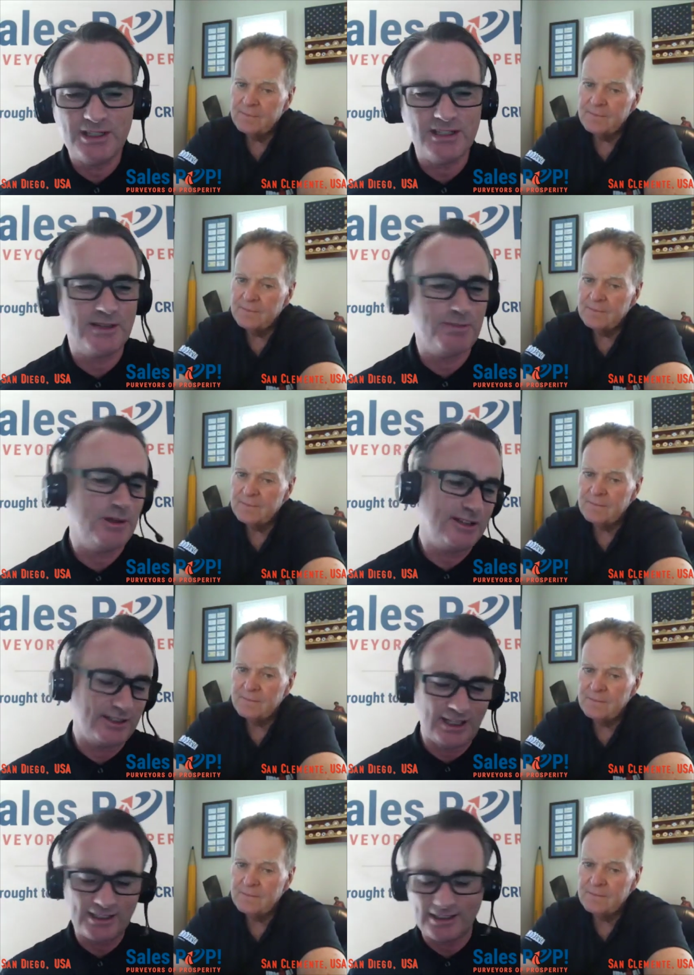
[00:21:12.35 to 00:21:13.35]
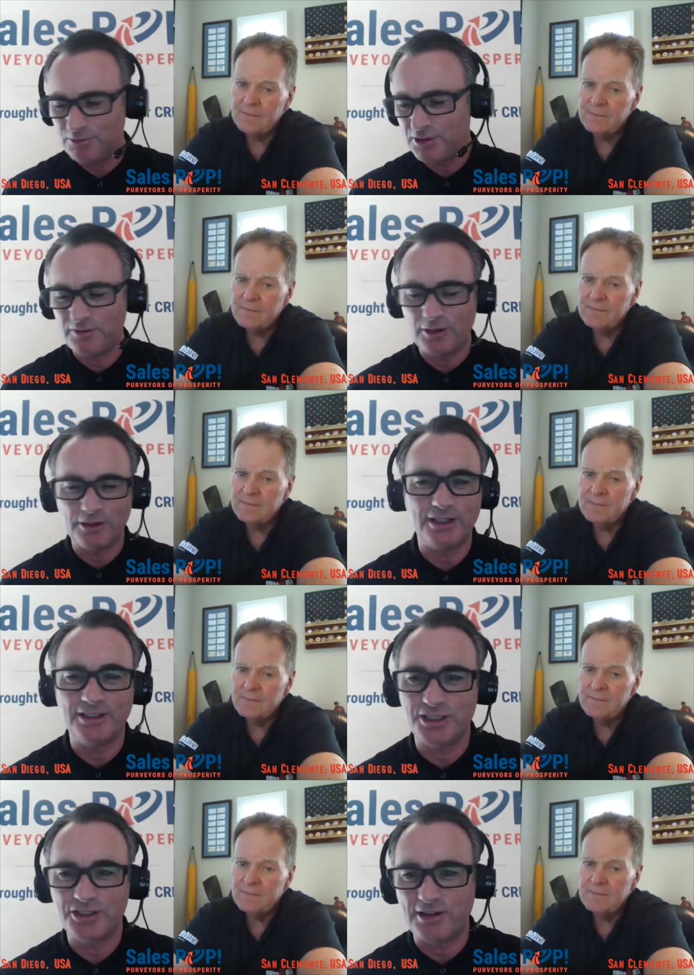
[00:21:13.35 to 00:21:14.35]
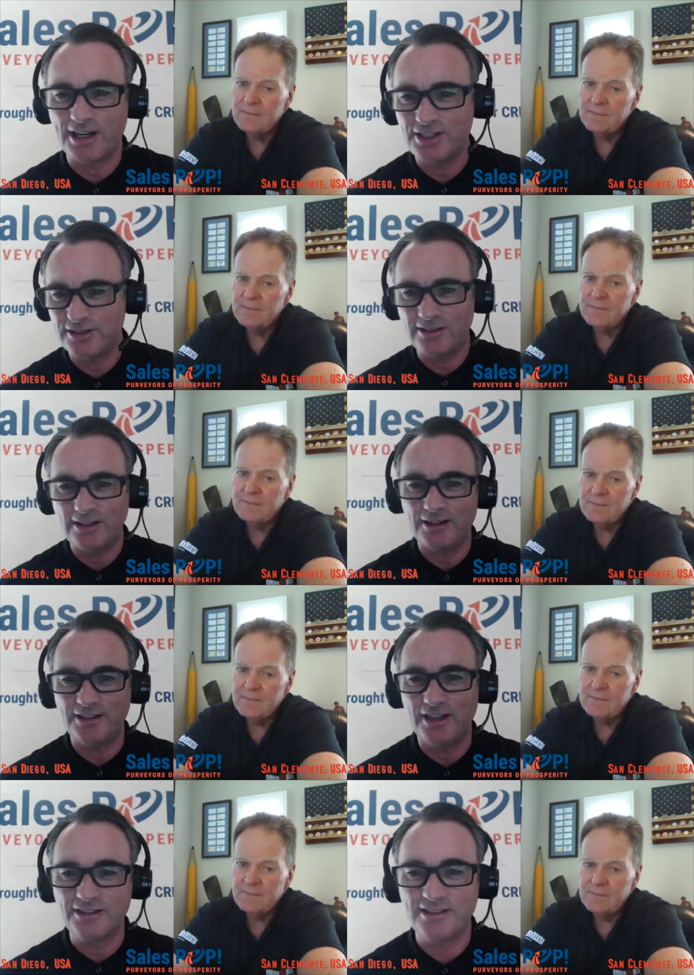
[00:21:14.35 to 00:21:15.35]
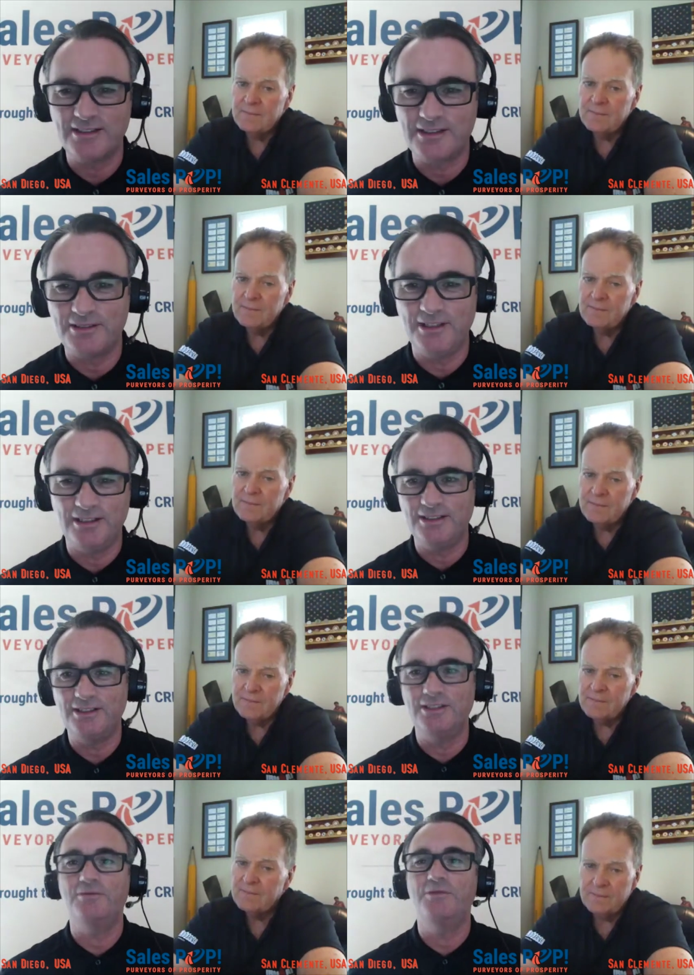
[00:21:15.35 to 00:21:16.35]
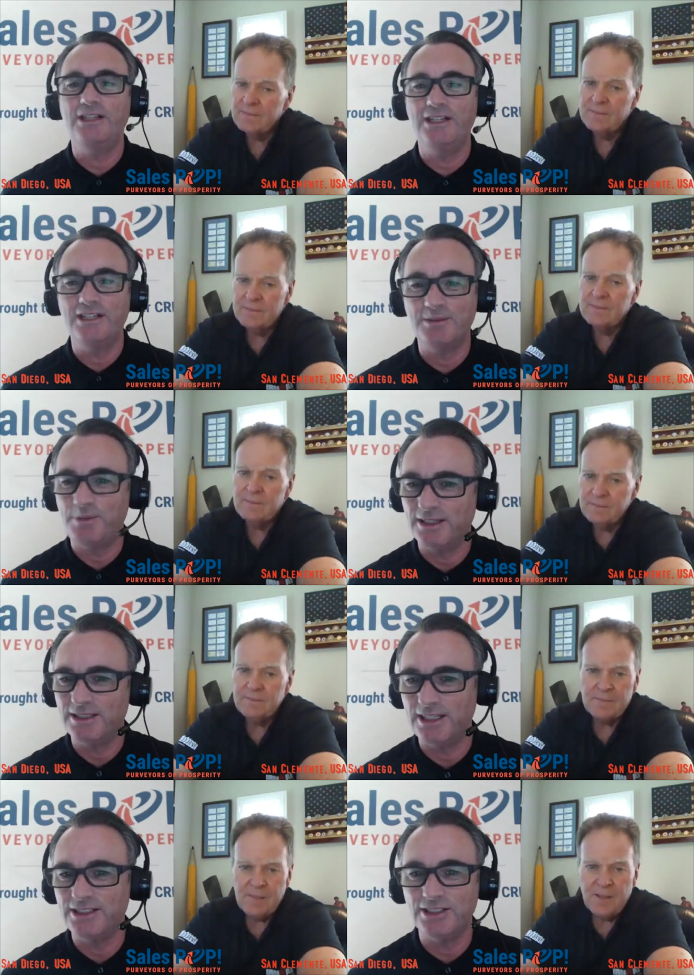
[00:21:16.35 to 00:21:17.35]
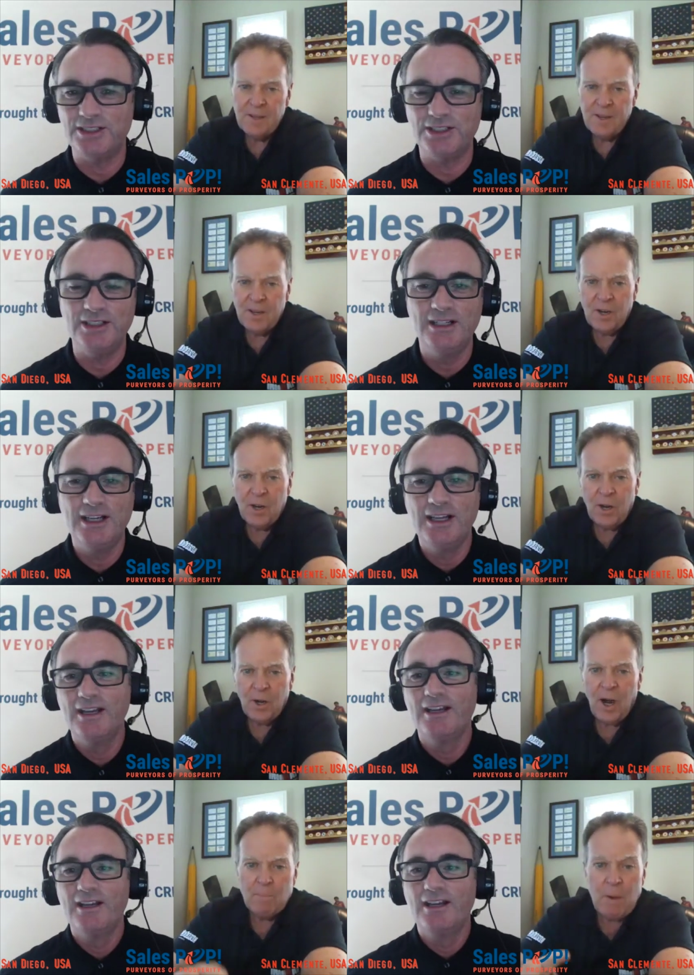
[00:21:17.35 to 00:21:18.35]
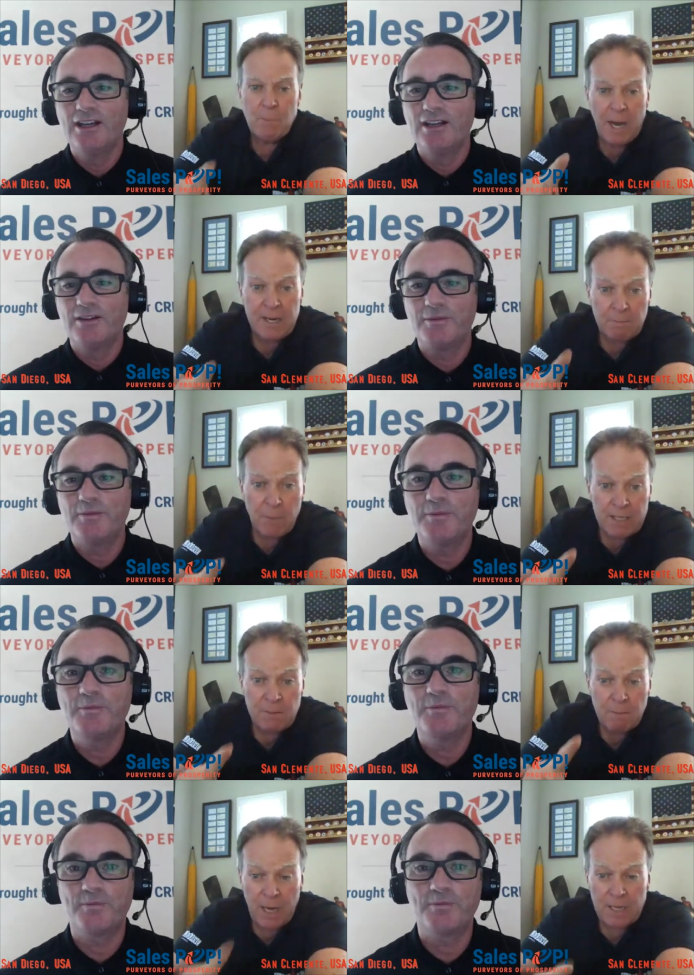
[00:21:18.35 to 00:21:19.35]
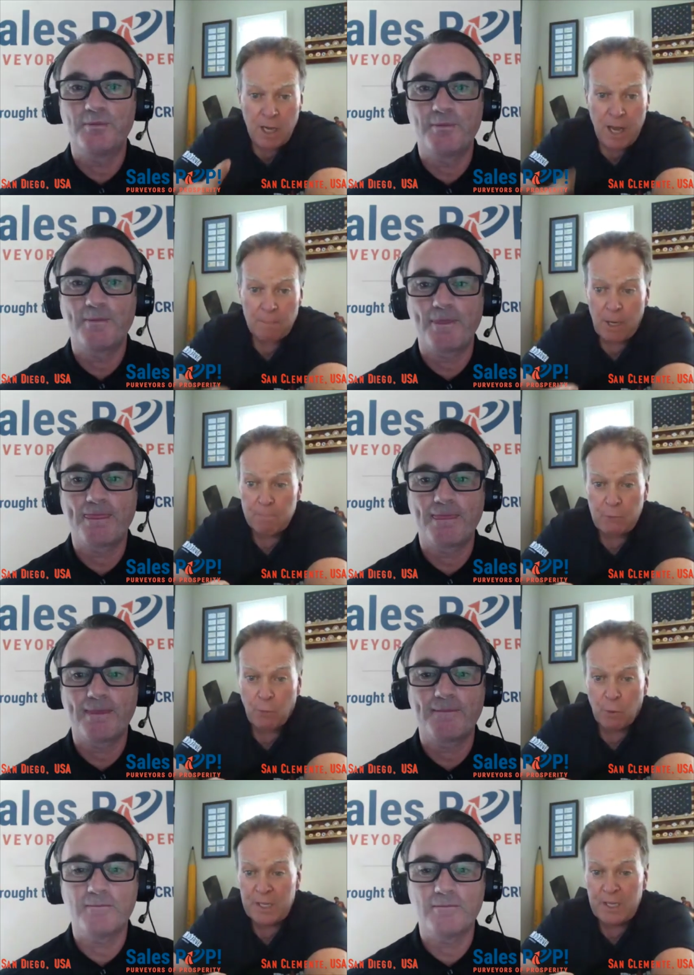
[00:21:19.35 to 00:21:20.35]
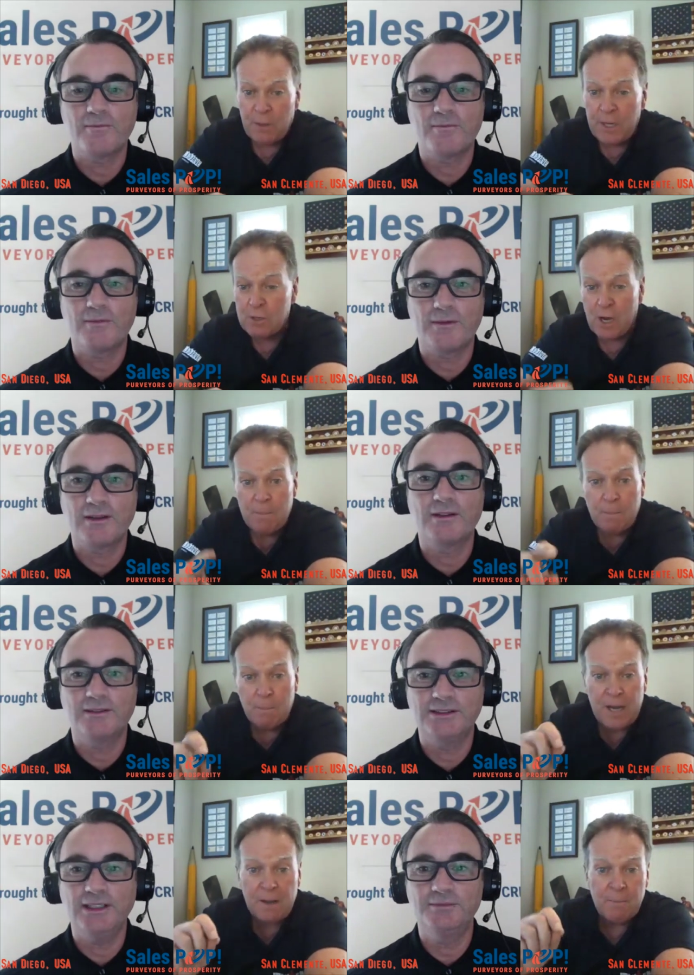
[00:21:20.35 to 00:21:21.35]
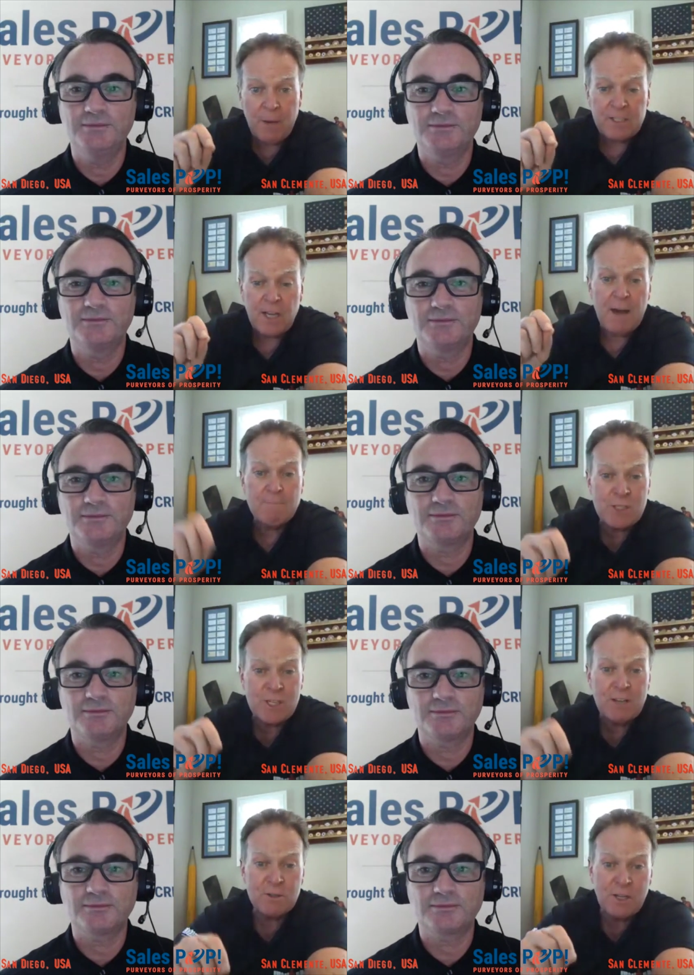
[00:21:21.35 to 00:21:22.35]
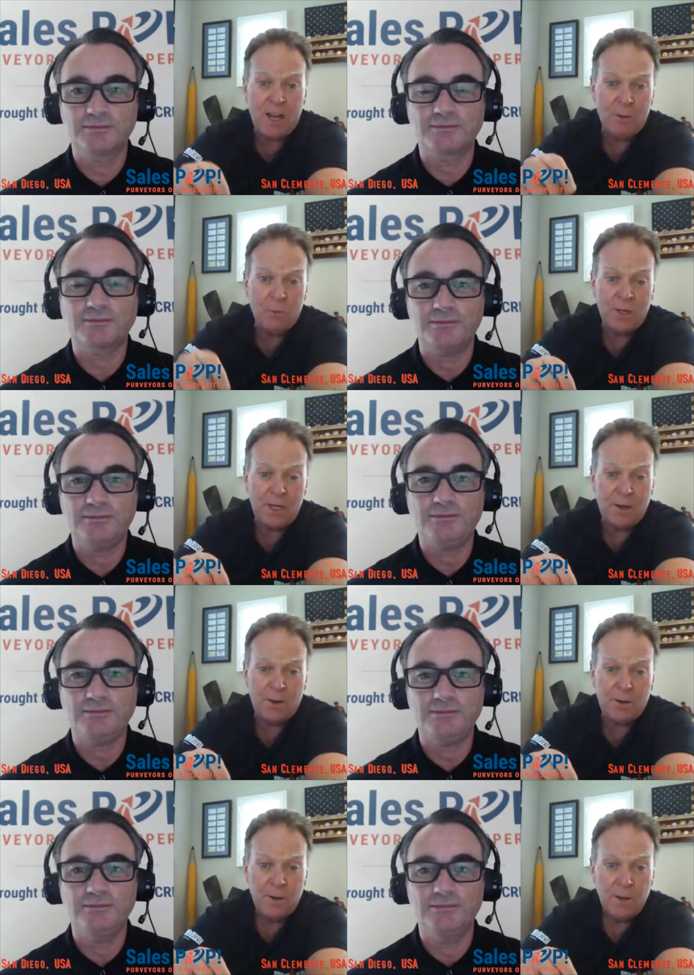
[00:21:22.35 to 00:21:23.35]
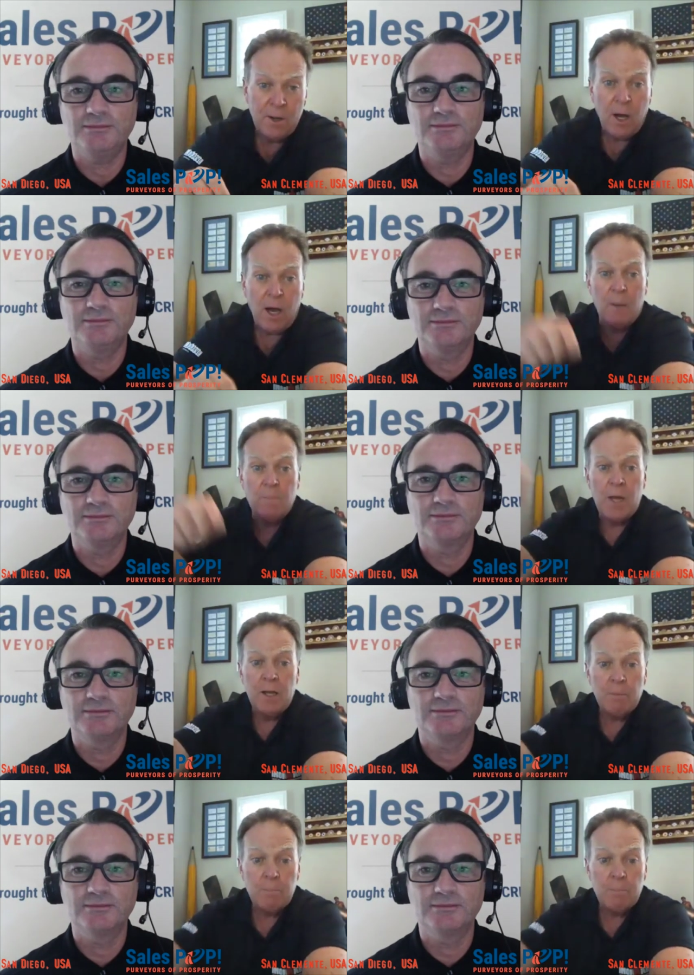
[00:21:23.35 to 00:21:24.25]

Speaker 1: disciplined and let get rid of all the other distractions. There's a lot of nonsense going on that you don't really need to pay attention to.
Speaker 2: Uh, my my my top guy, before we go here, John, my yeah. my top sales guy one year
Speaker 1: um